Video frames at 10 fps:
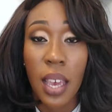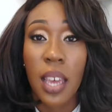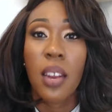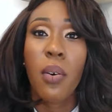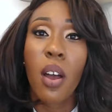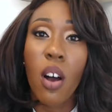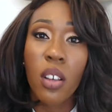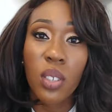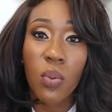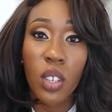Now, I
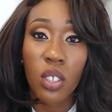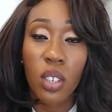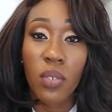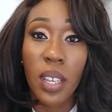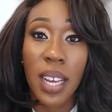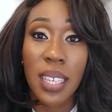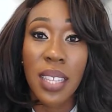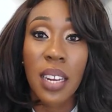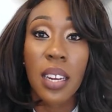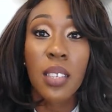also want you to realize
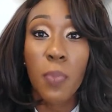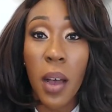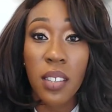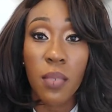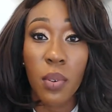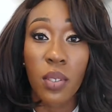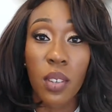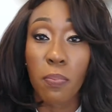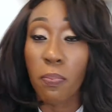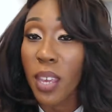that it is possible to
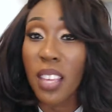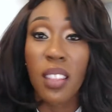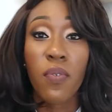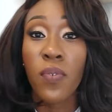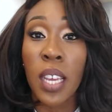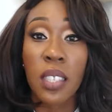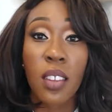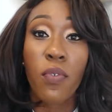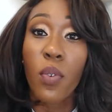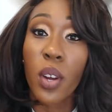be the face
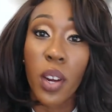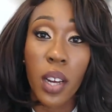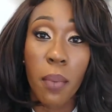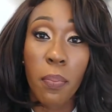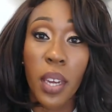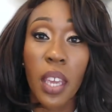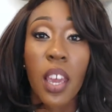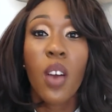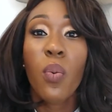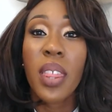for your company
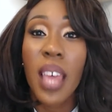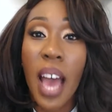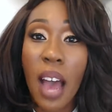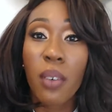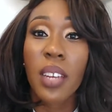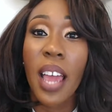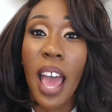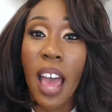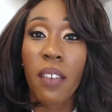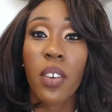without
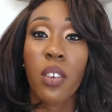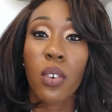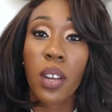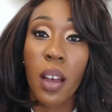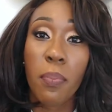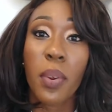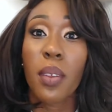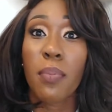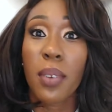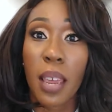having your
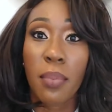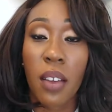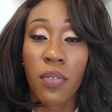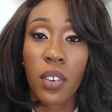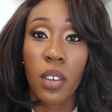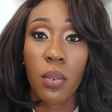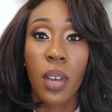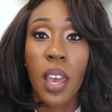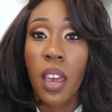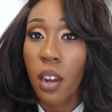company named after you.
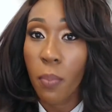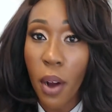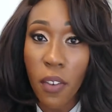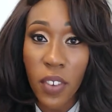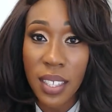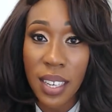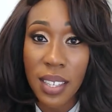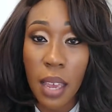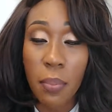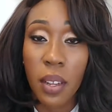And a perfect
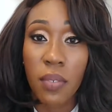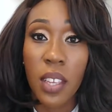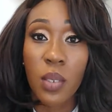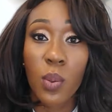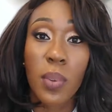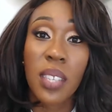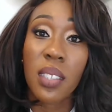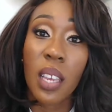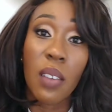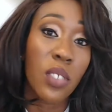example of this would be
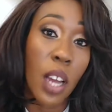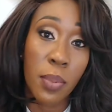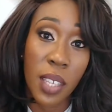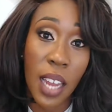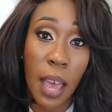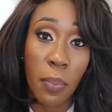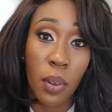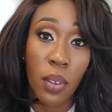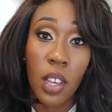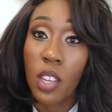Steve Jobs and
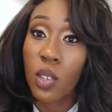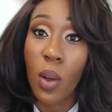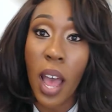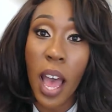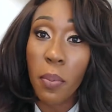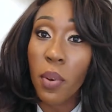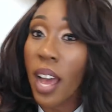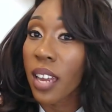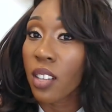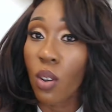Apple. So, Apple
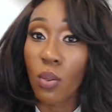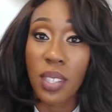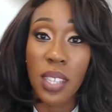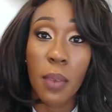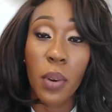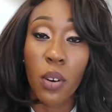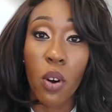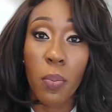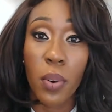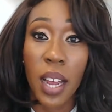had its own separate
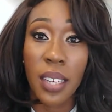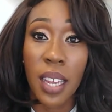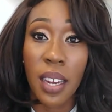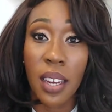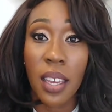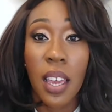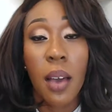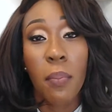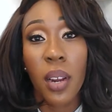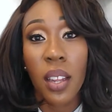corporate identity,
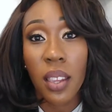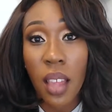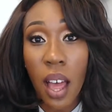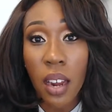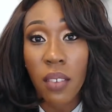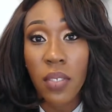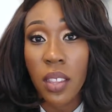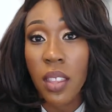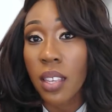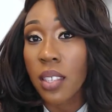but a lot of the
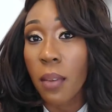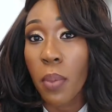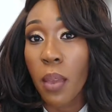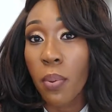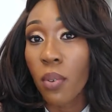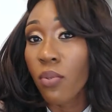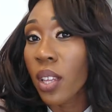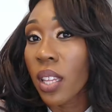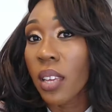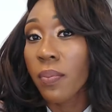things that people
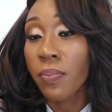really